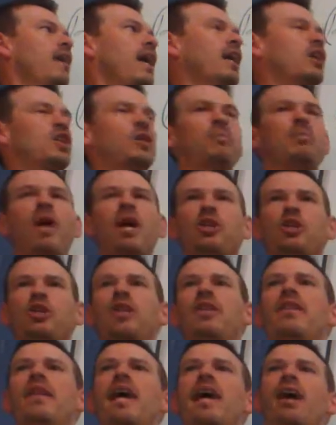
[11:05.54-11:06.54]

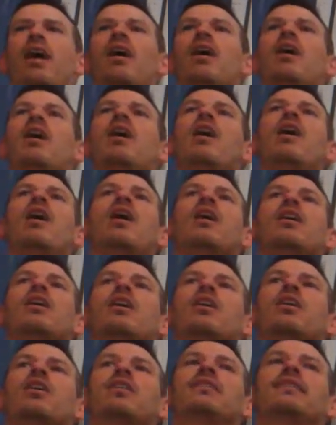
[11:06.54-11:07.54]
expression there
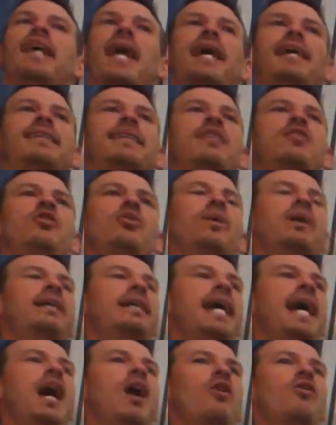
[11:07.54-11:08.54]
takes into
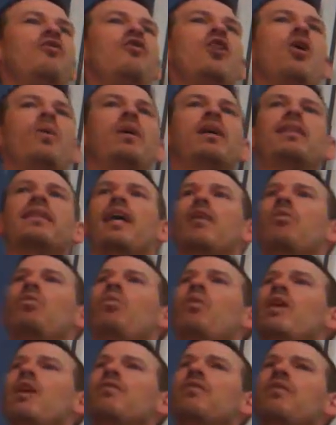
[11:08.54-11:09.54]
account knowing that
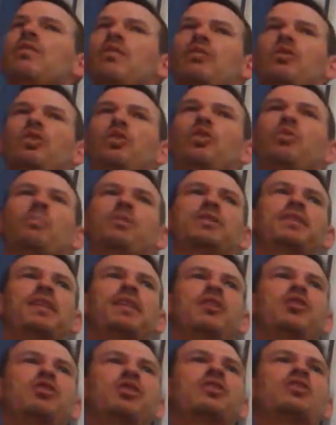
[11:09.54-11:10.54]
whatever the two
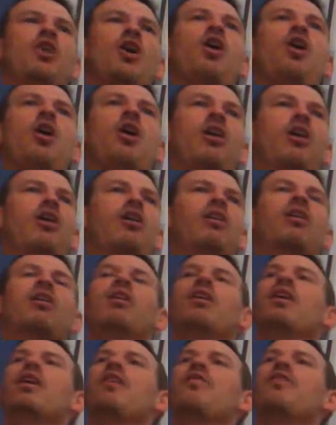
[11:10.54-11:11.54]
percentages are,
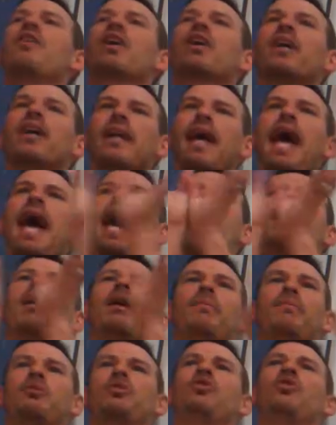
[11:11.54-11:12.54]
they're going to add
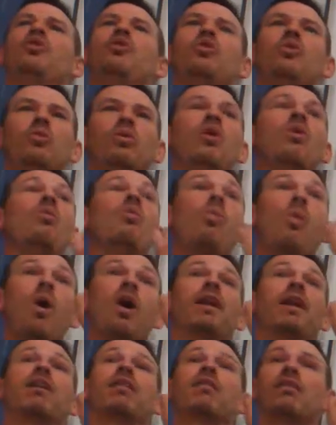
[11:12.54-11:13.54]
up to
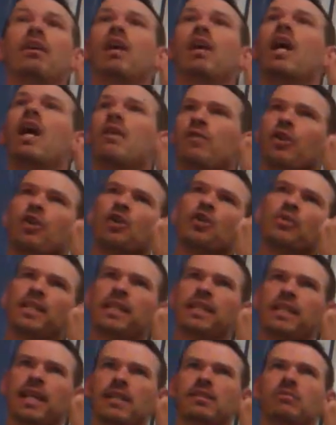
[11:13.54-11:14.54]
1 if you're
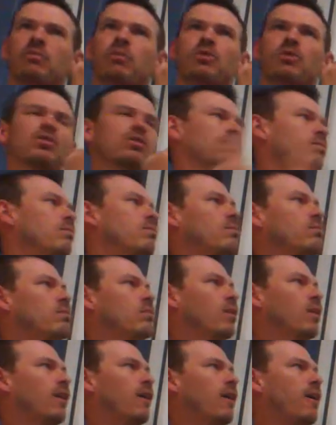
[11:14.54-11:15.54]
using decimals.
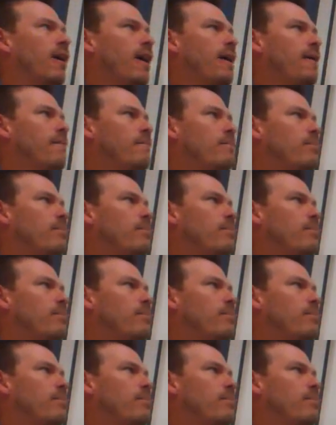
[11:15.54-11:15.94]
All right?